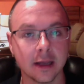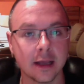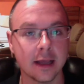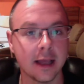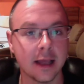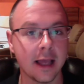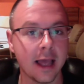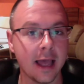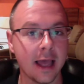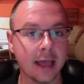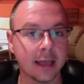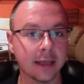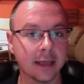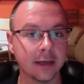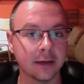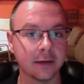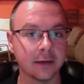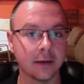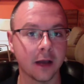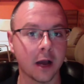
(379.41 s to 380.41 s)
Hey,
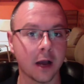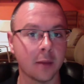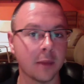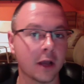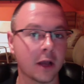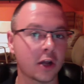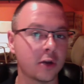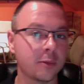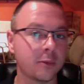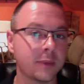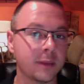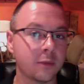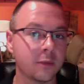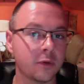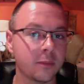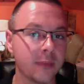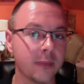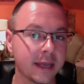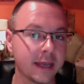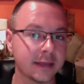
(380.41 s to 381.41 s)
I'm not going to be able to
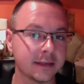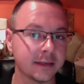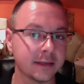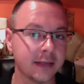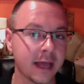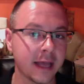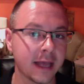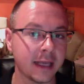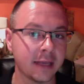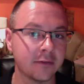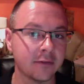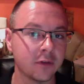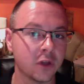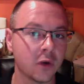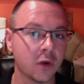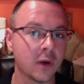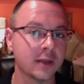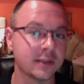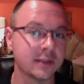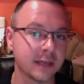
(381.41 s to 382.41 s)
make it today even
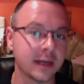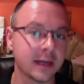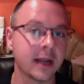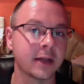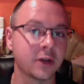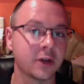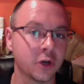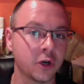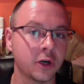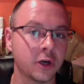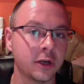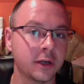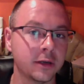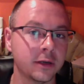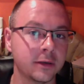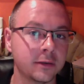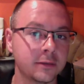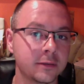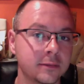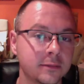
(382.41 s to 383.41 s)
though I said I could.
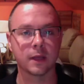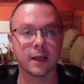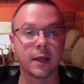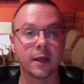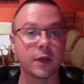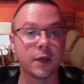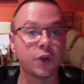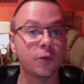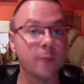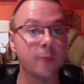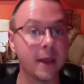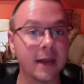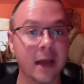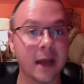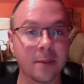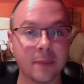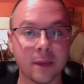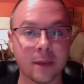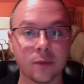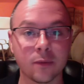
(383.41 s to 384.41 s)
You may not
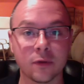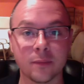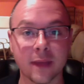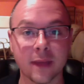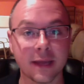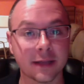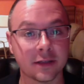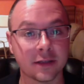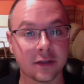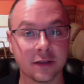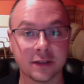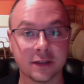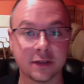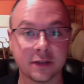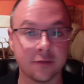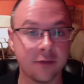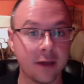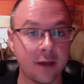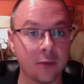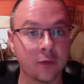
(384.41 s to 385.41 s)
be able to make it to this
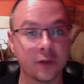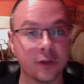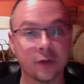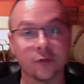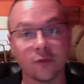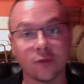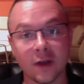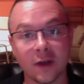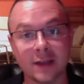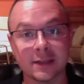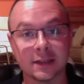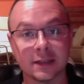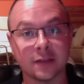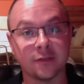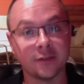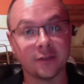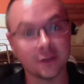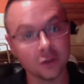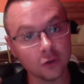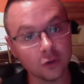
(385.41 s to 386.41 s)
event with your friends in the
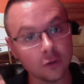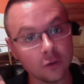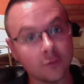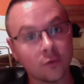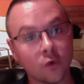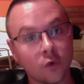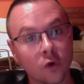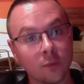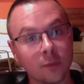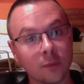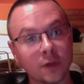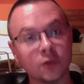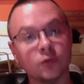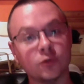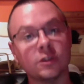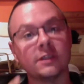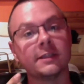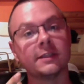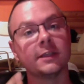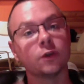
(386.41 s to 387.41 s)
physical form, but you
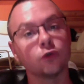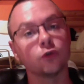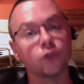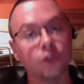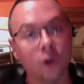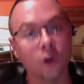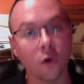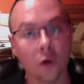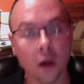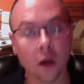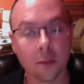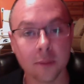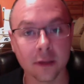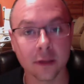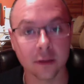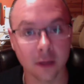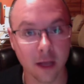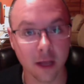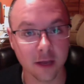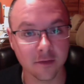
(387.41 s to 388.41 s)
still showed up in
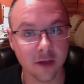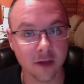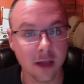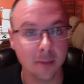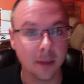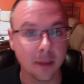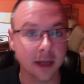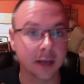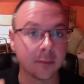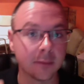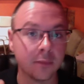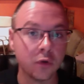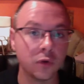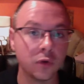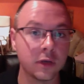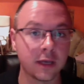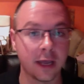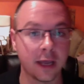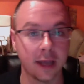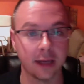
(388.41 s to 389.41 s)
life by
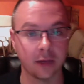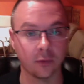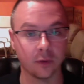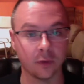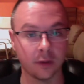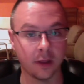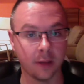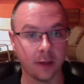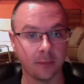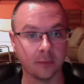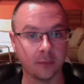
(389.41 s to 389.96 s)
communicating with them.